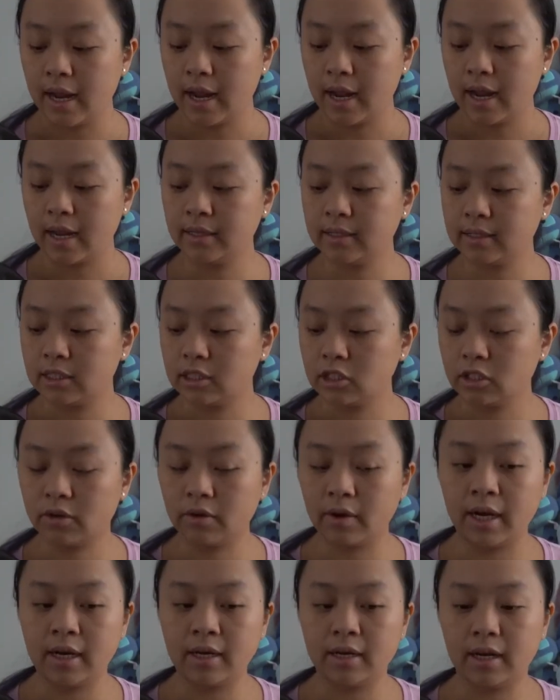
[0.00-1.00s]
and this is
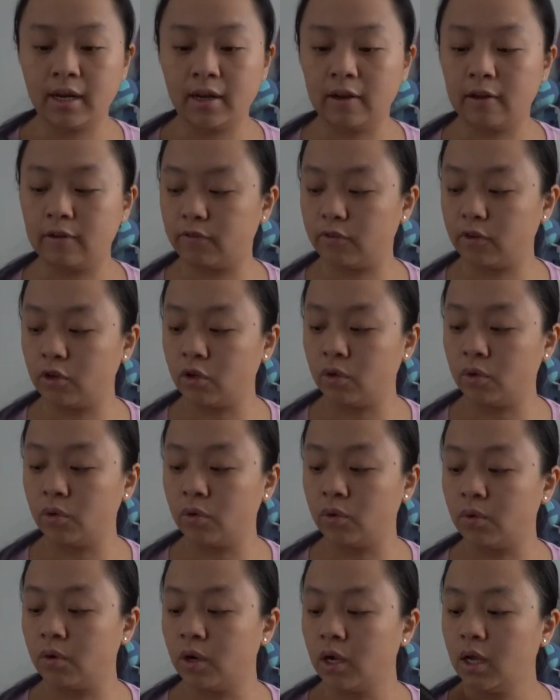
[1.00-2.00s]
great if
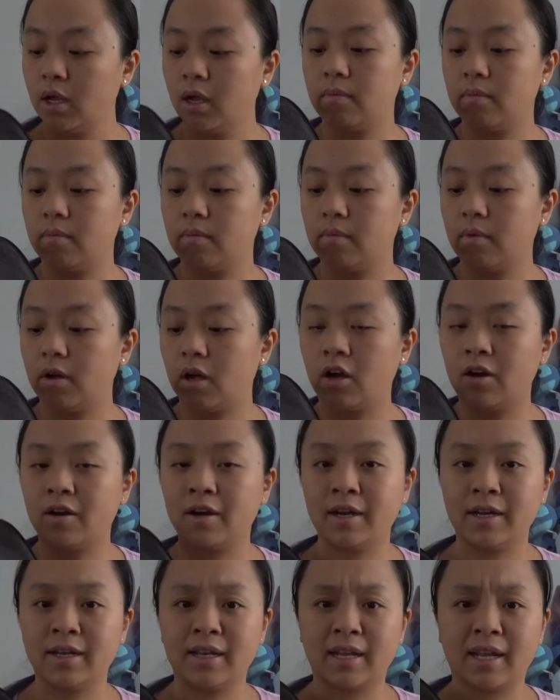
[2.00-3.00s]
you are
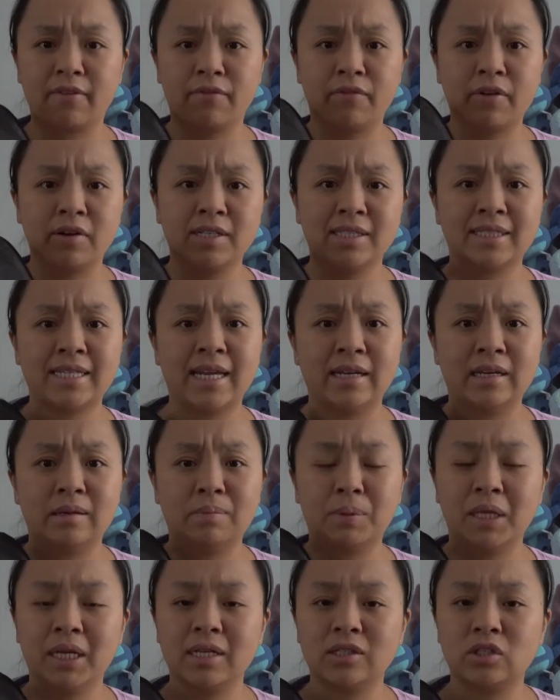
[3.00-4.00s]
in like a very sandy
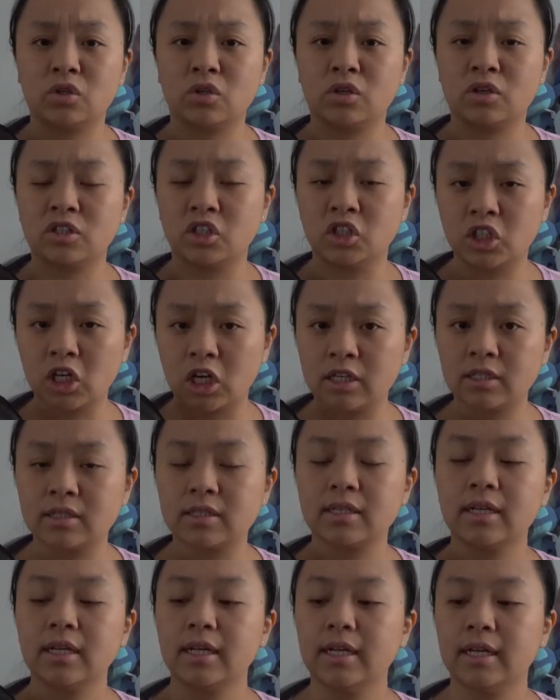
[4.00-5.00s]
place or dirt.
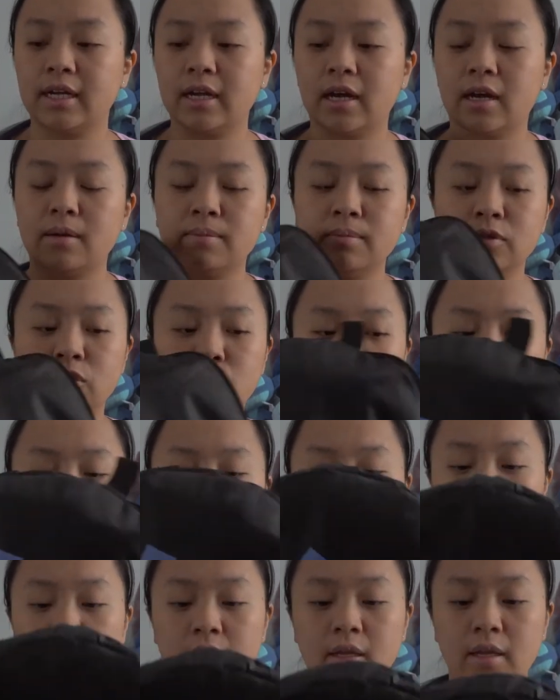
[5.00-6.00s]
It comes
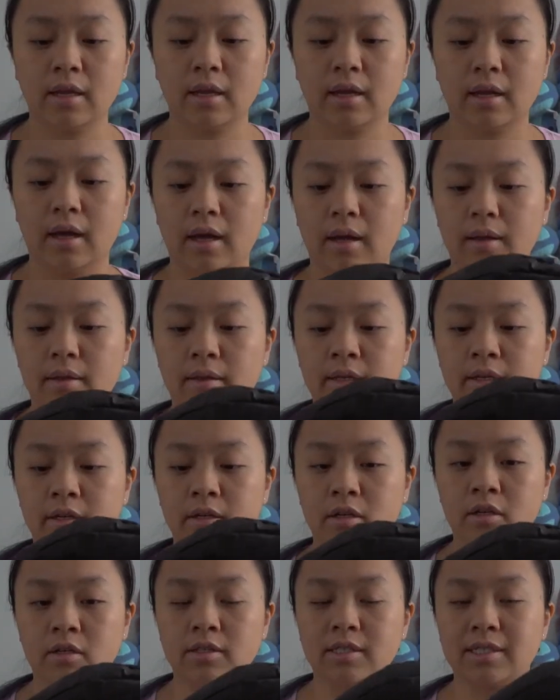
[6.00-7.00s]
with
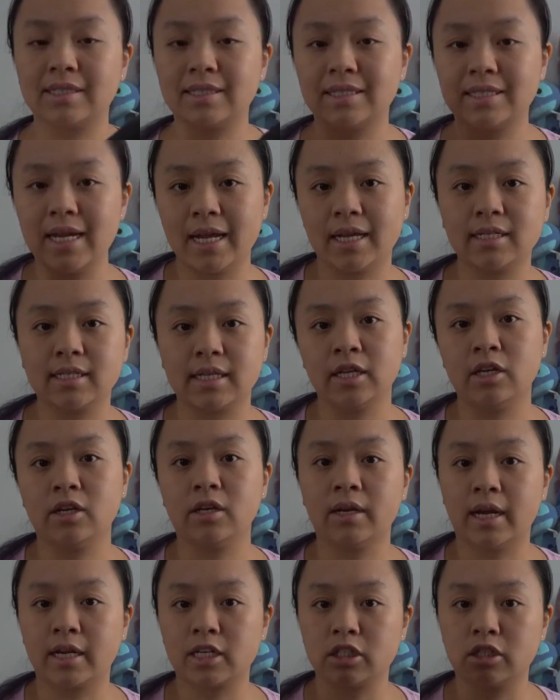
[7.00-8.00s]
little stakes and you can
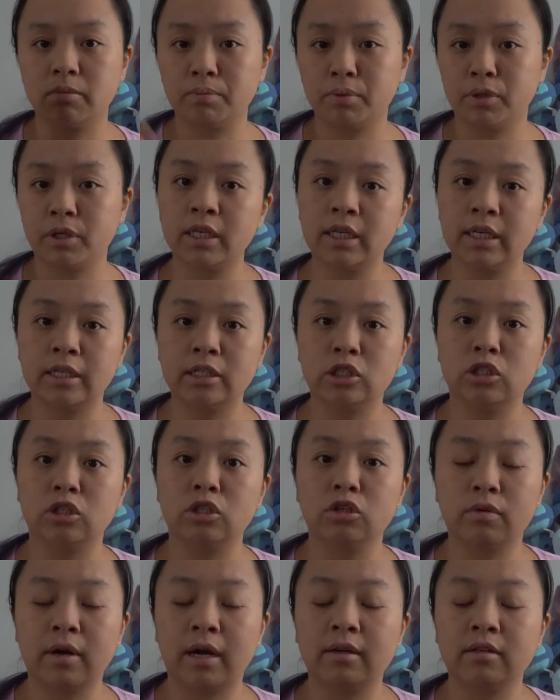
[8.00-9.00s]
actually put it into the
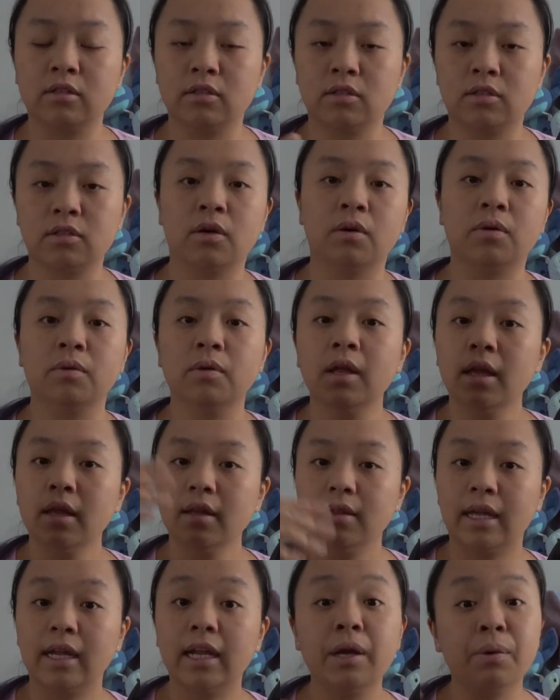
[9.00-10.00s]
ground so
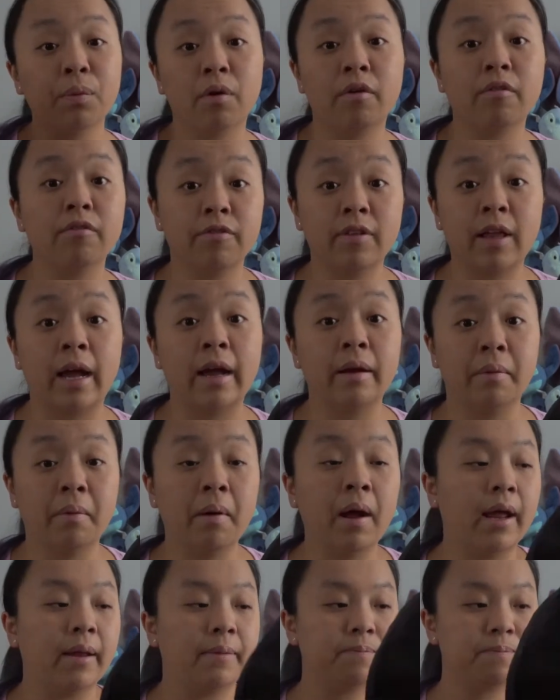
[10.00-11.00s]
that it won't fly
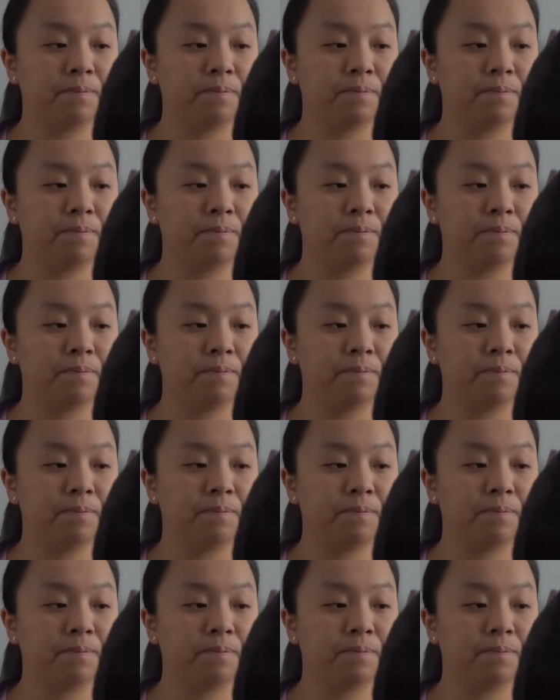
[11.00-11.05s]
away.